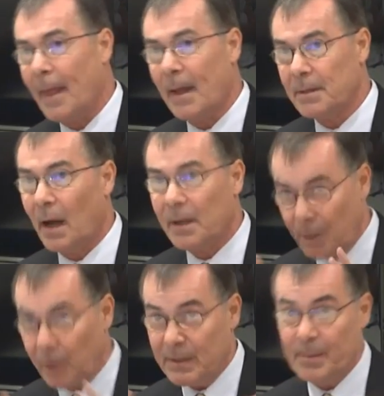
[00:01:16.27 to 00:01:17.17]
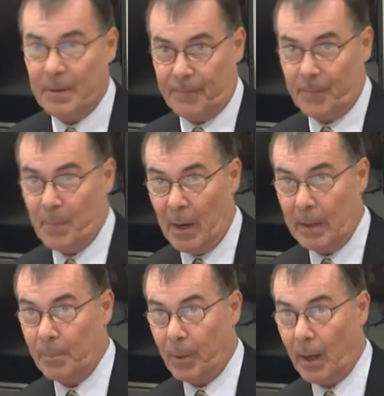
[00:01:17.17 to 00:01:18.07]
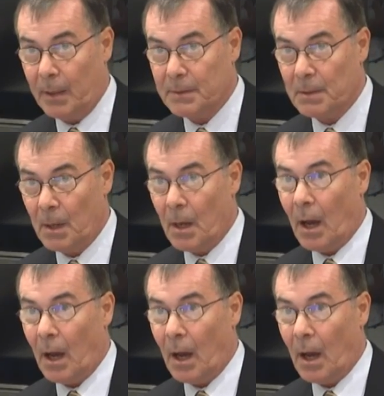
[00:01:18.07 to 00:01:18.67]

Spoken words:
That, I can only speak for my plans.